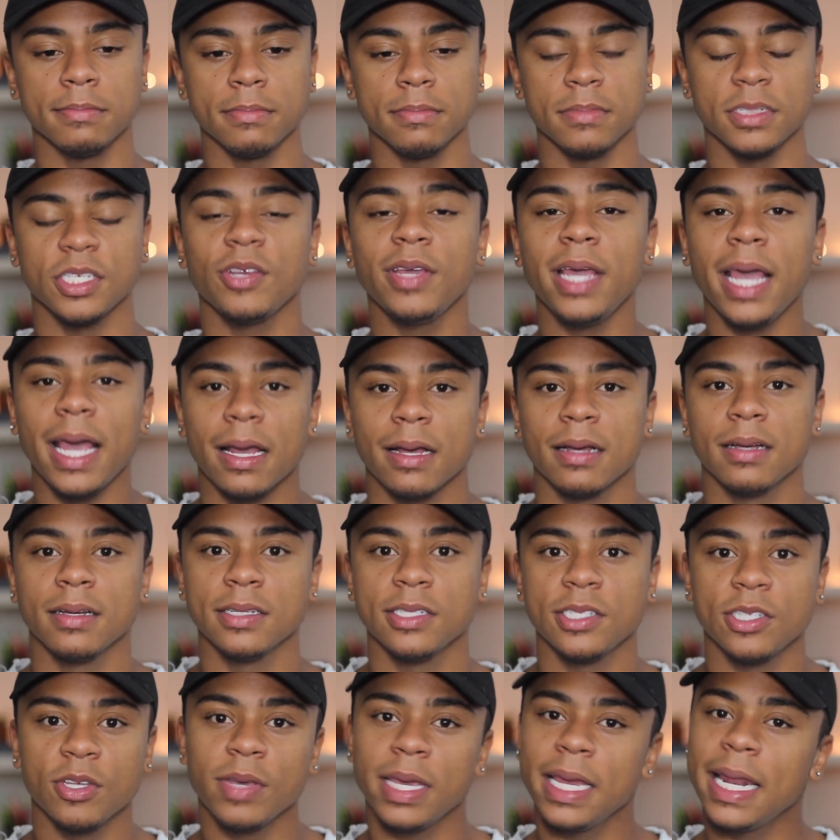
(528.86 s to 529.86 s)
So
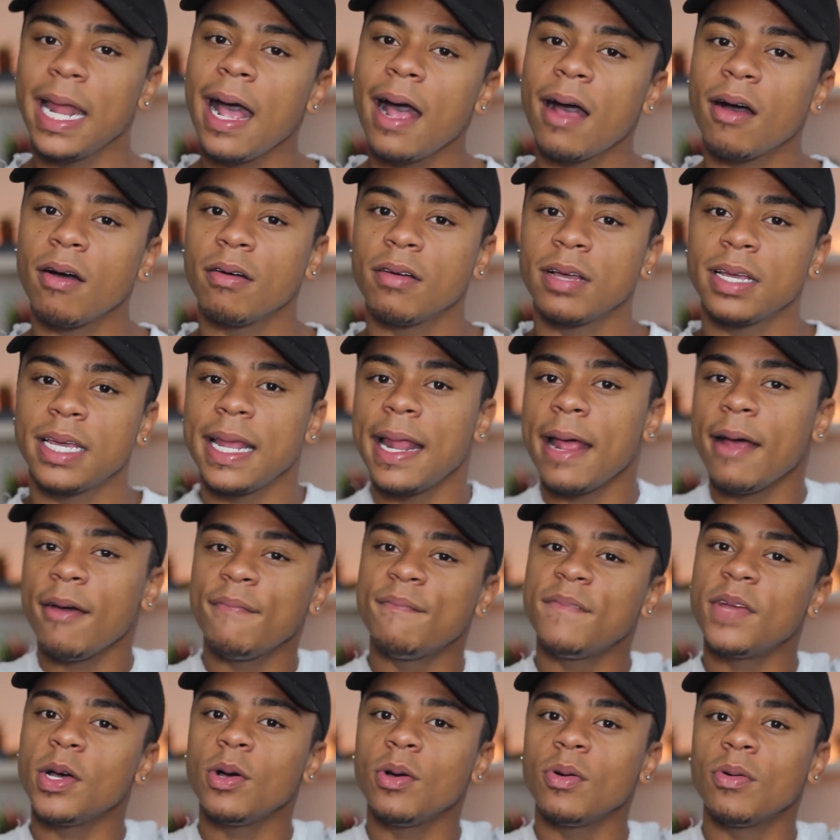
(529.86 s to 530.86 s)
get out
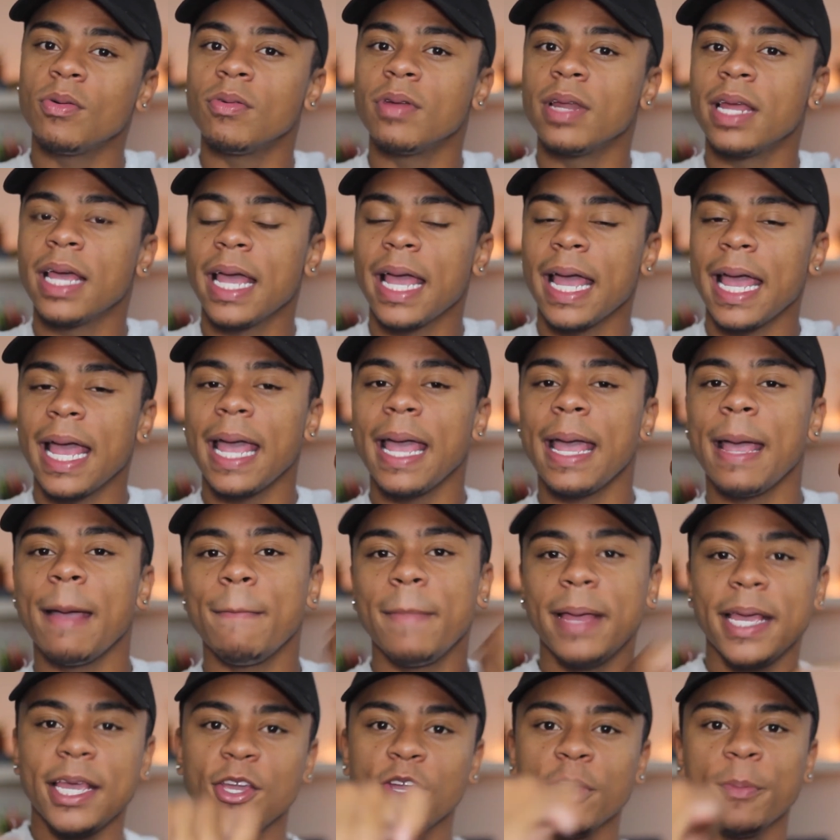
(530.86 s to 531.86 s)
and vote
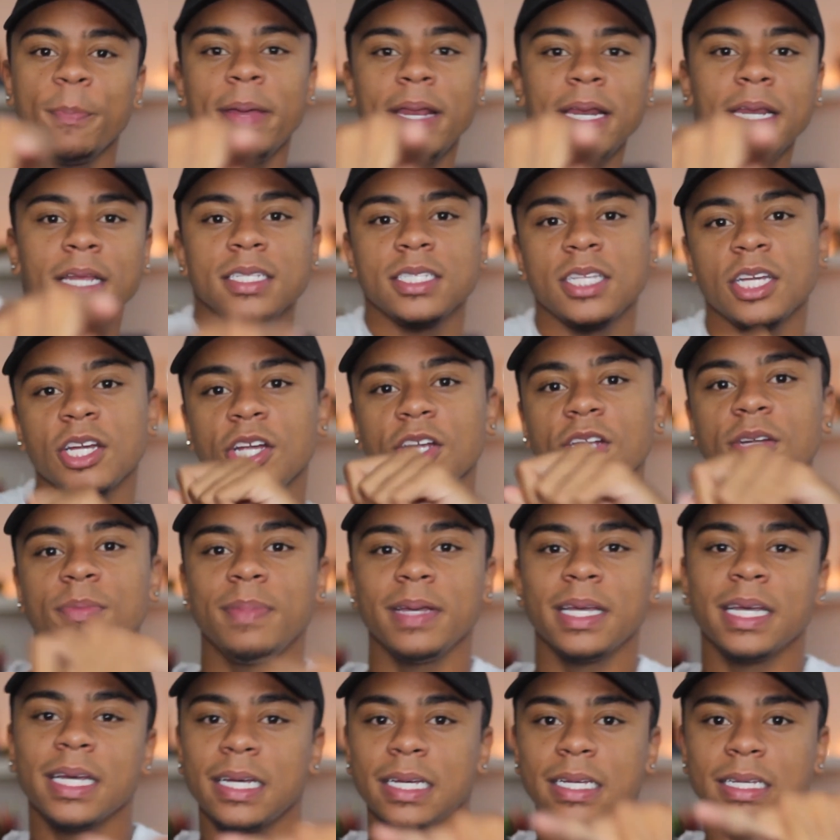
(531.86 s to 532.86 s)
and make your opinions heard,
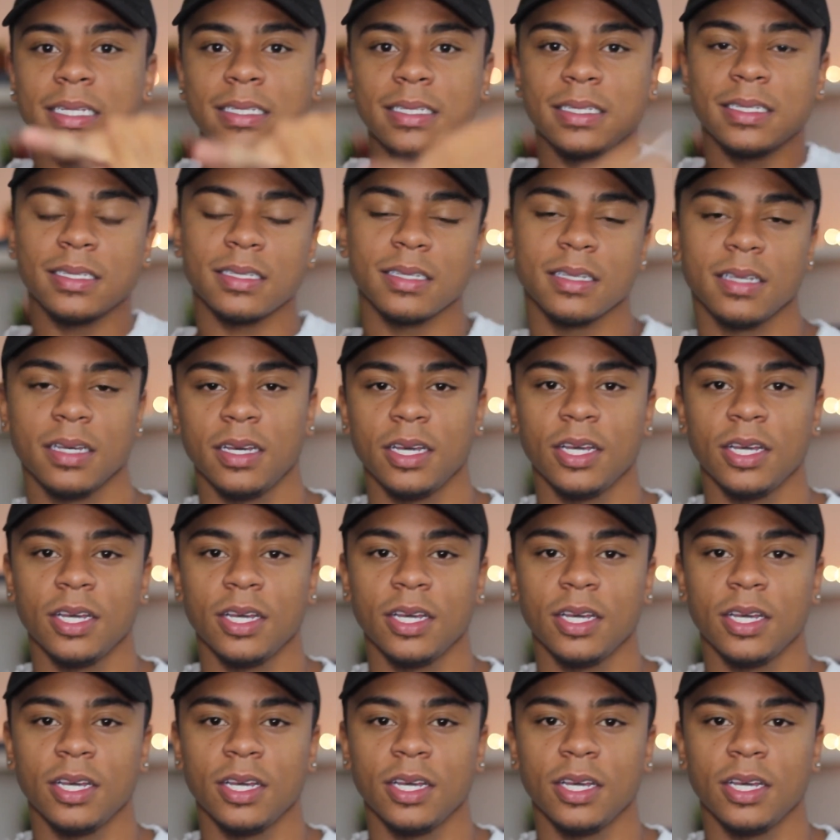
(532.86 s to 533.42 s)
because